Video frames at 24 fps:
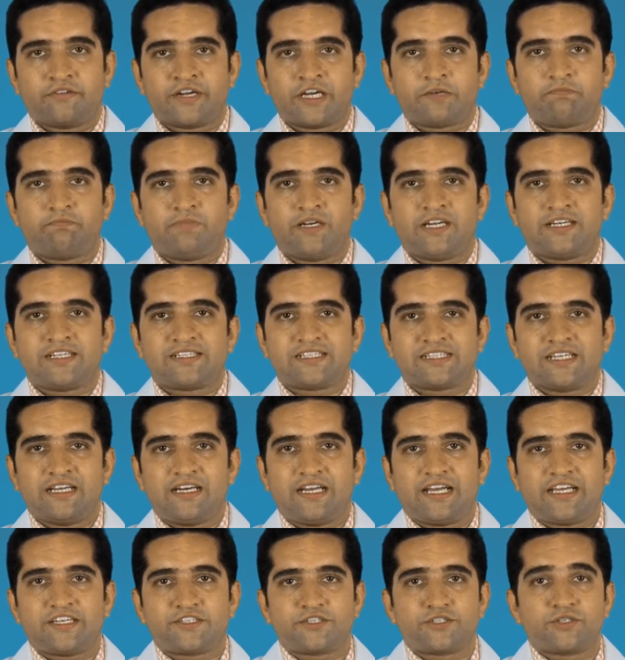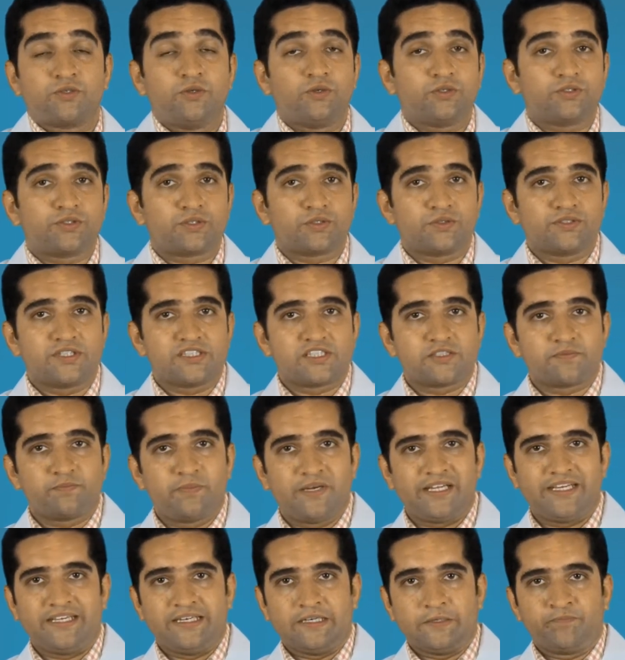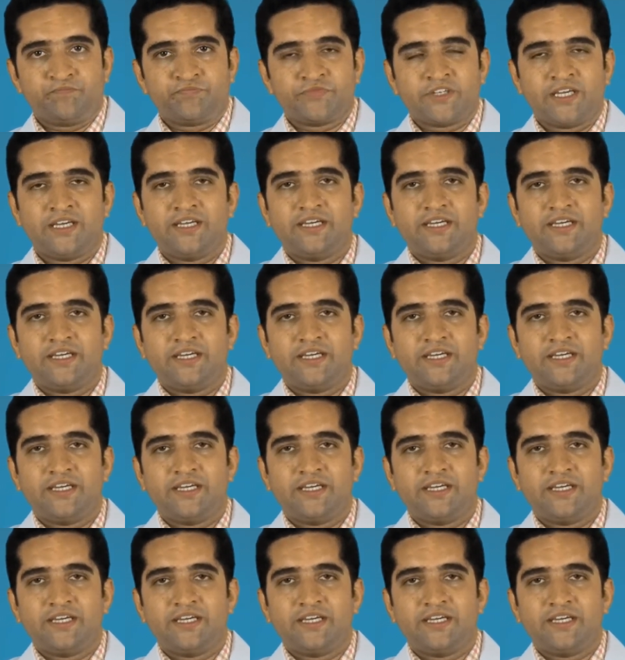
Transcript: red blood cell has to go through the spleen,